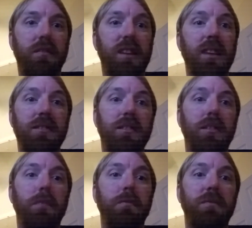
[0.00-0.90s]
dance
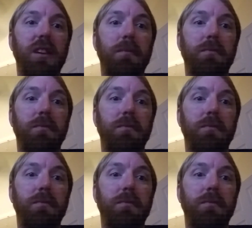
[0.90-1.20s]
club type